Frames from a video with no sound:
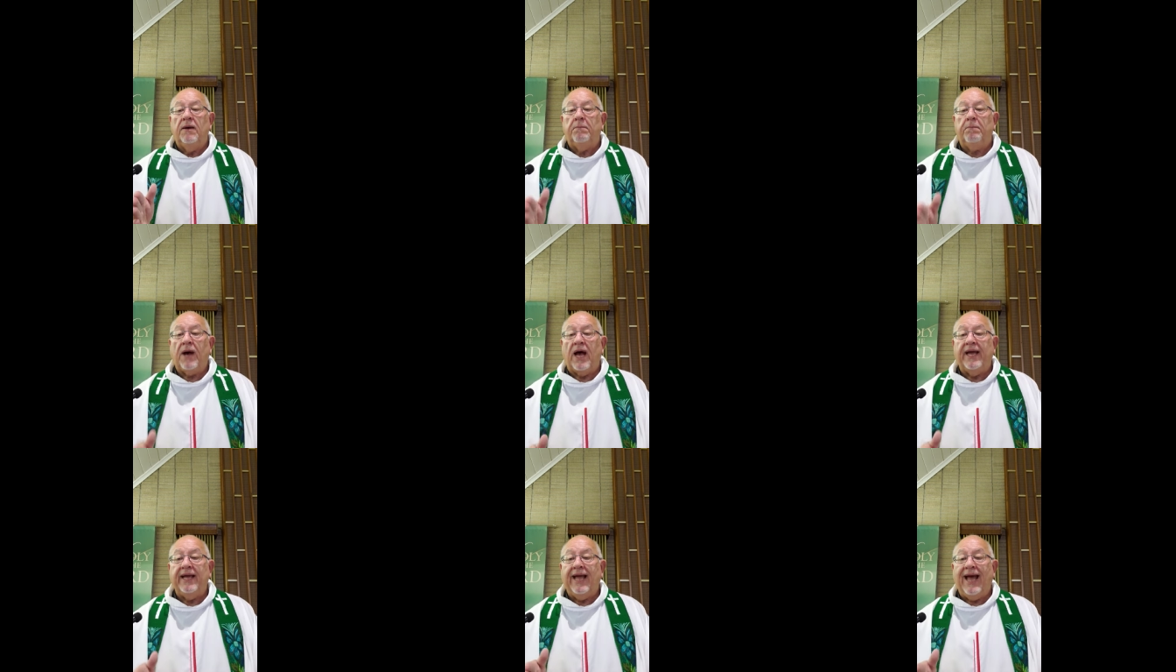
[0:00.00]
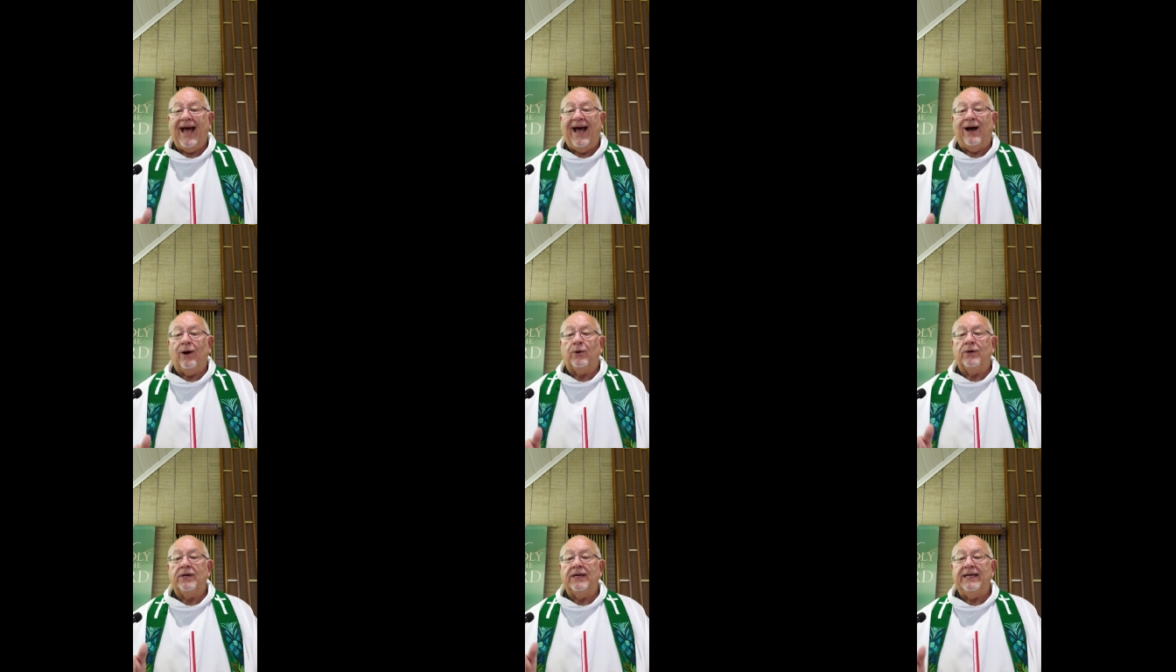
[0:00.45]
by
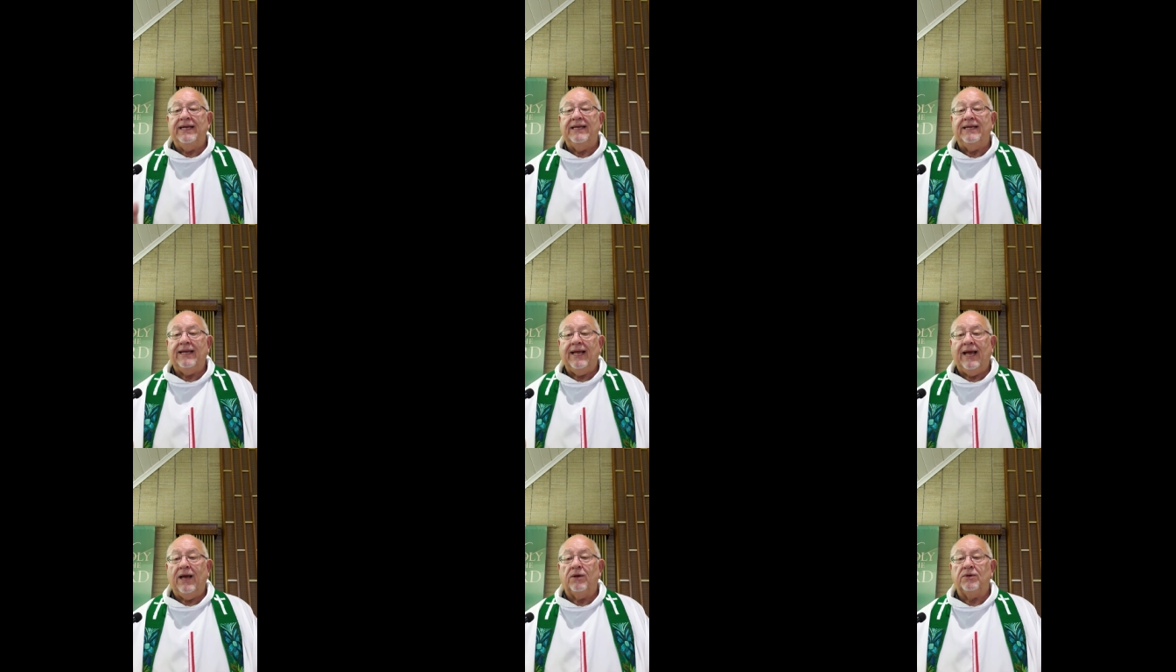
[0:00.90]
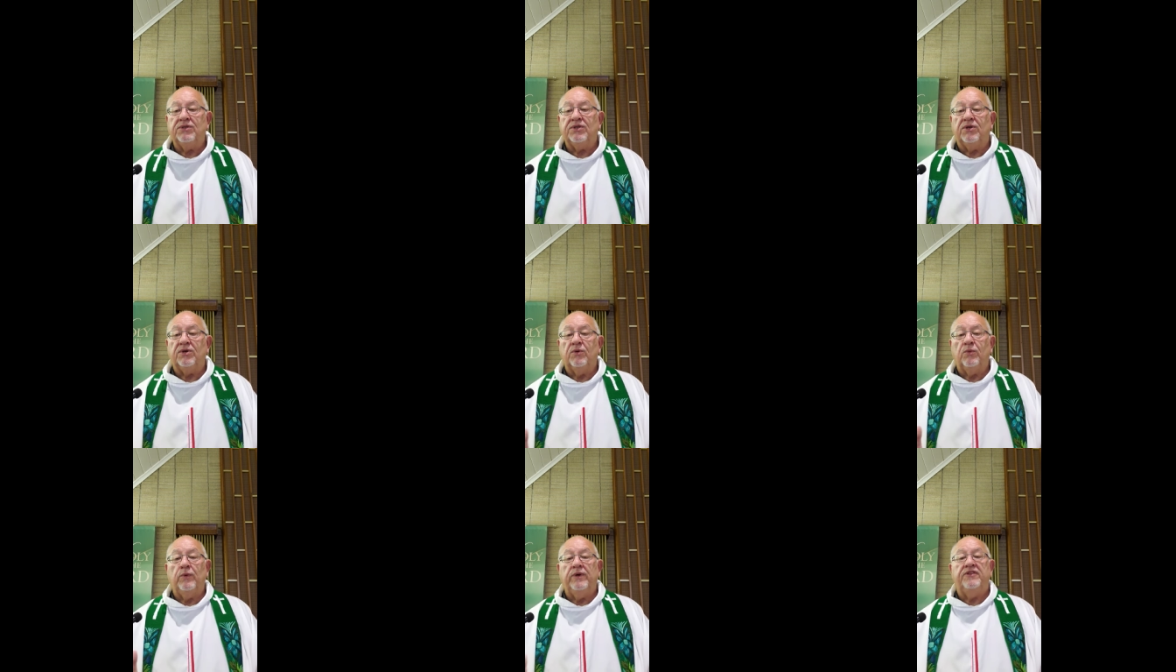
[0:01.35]
our
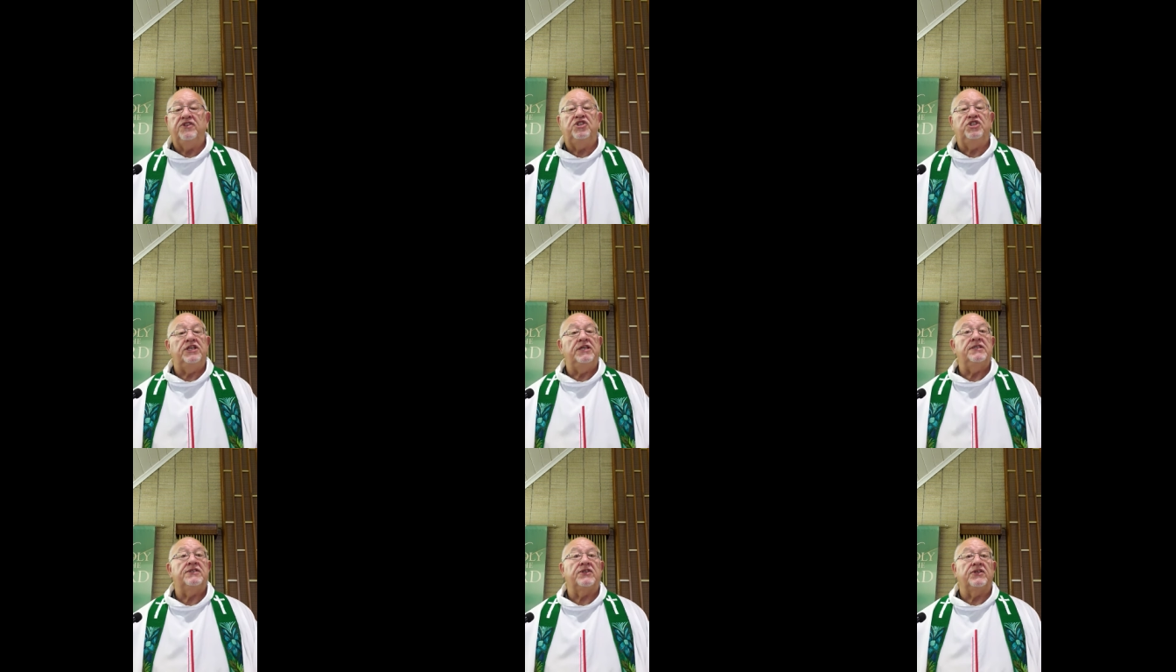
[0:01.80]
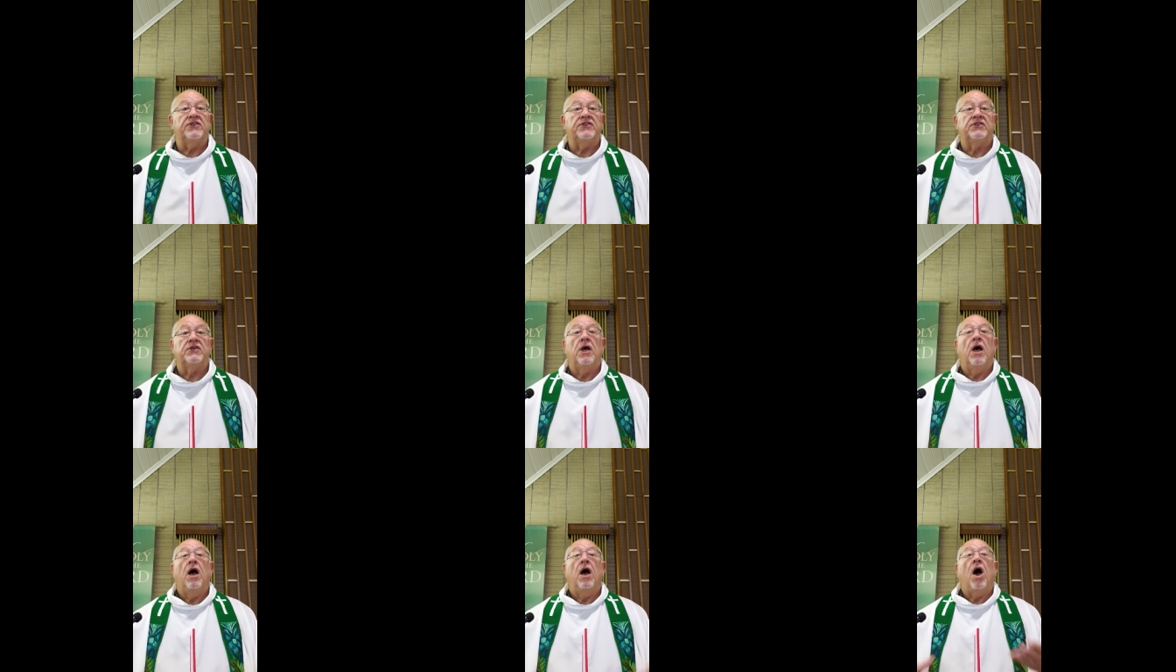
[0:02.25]
encounter with
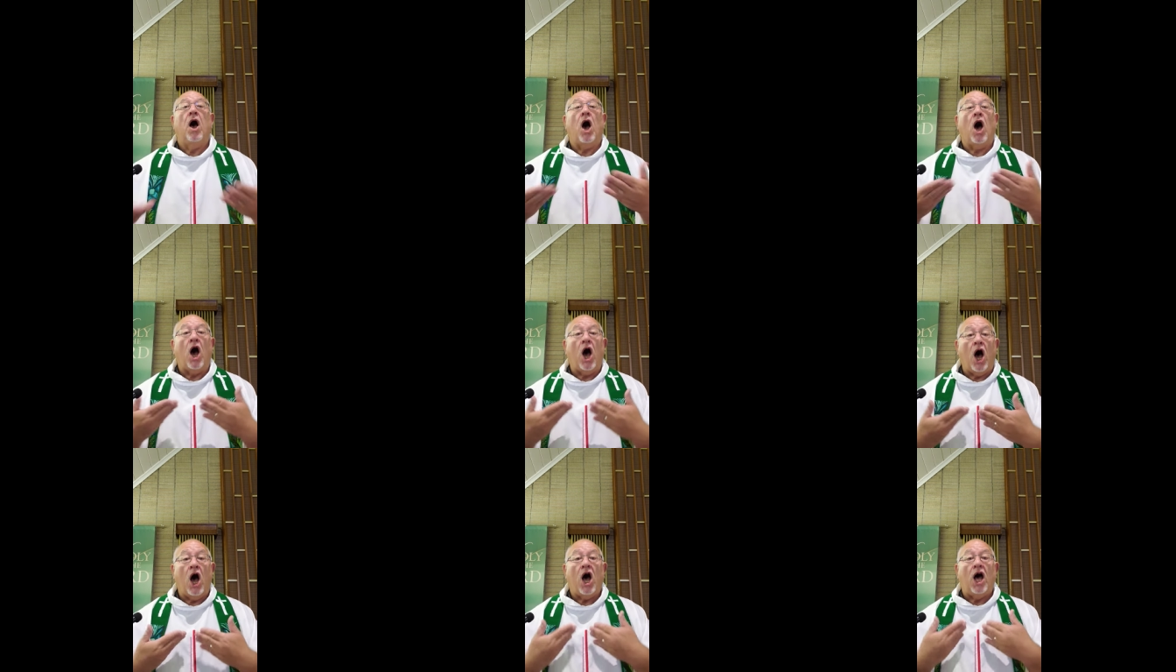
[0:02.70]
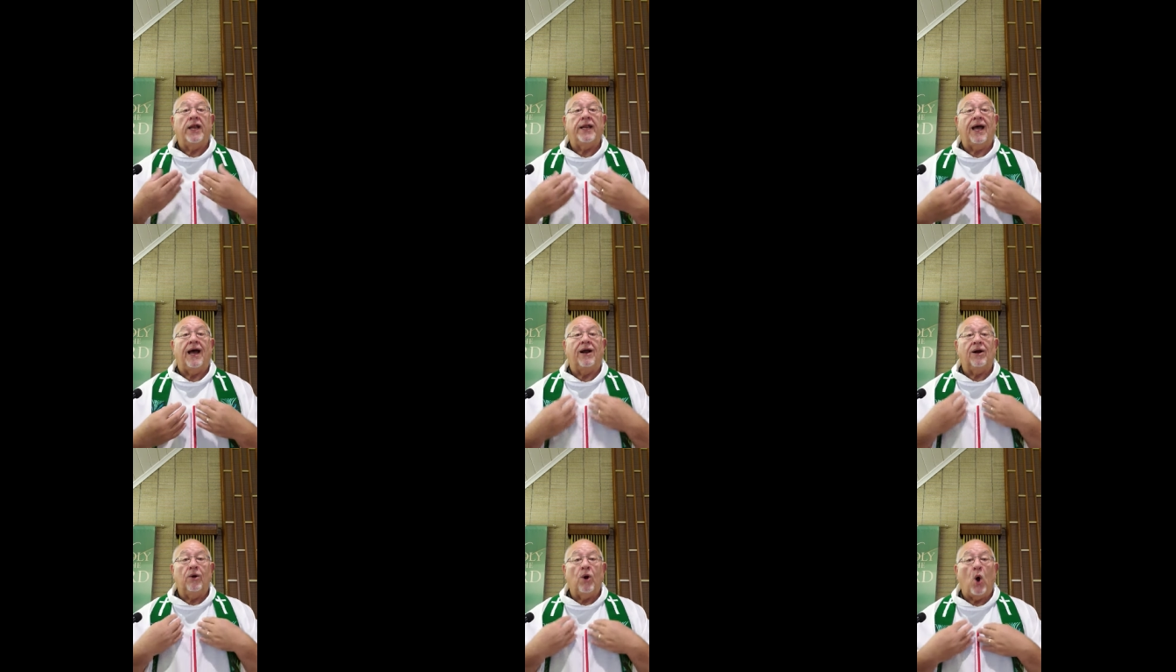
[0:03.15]
Jesus on
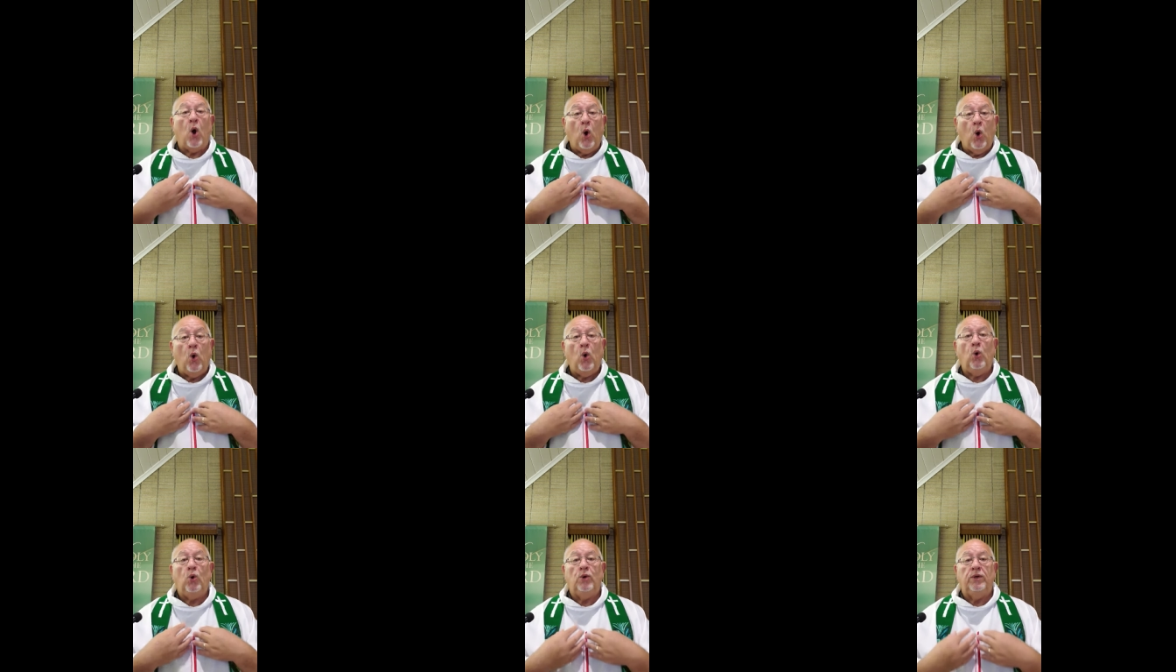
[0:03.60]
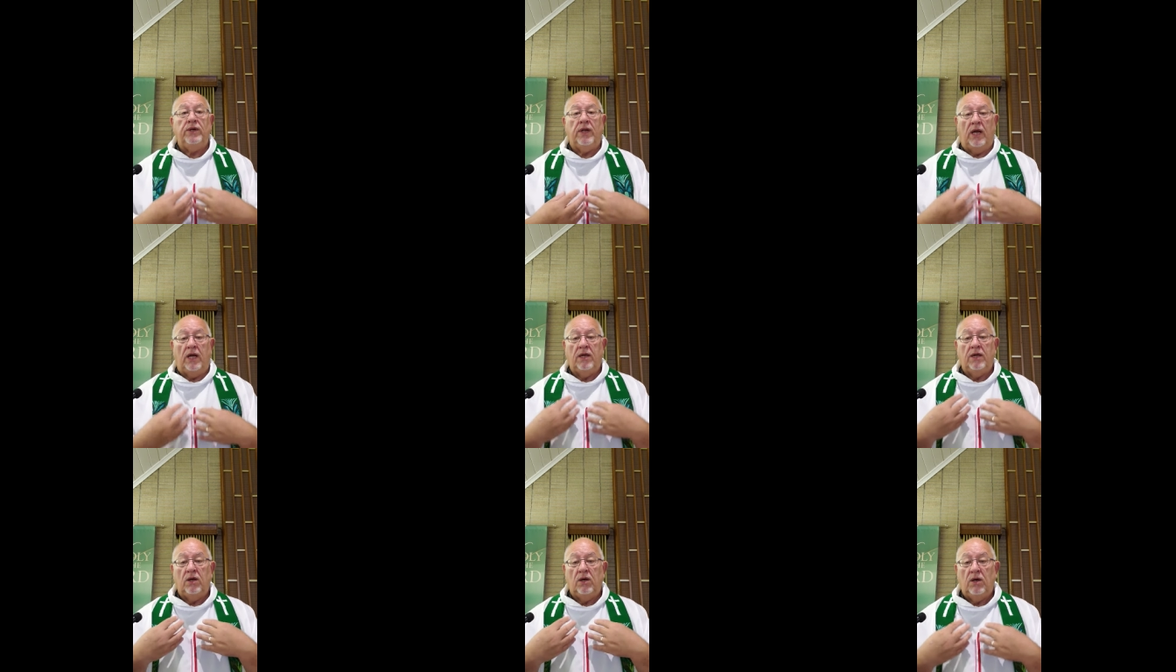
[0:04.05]
our
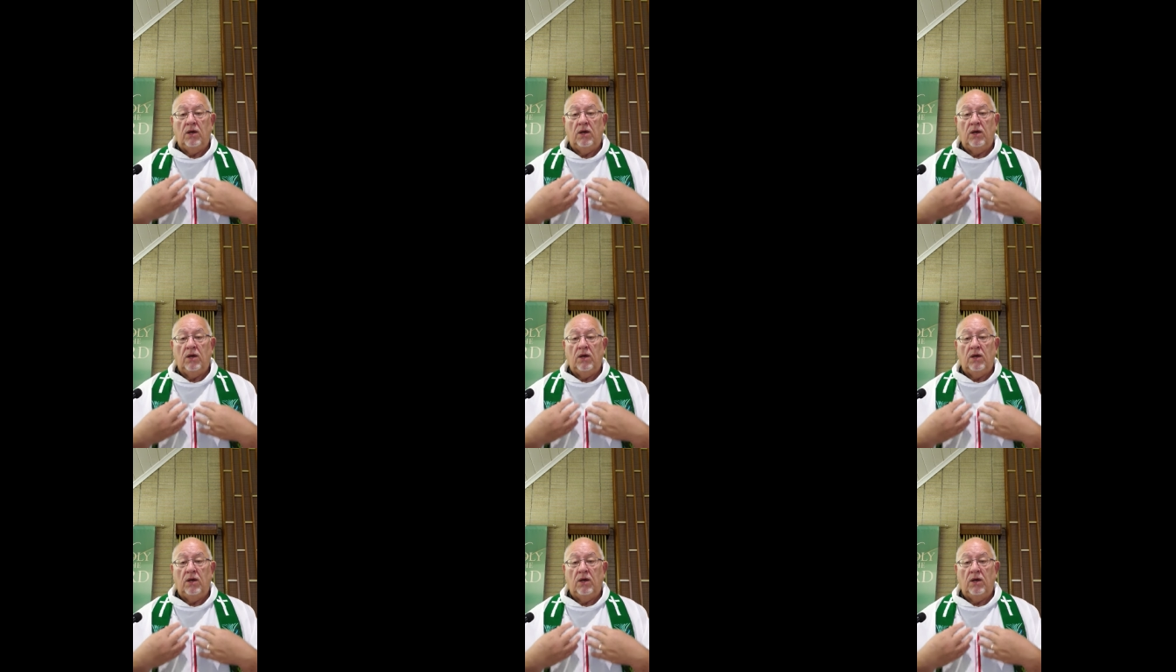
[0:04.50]
own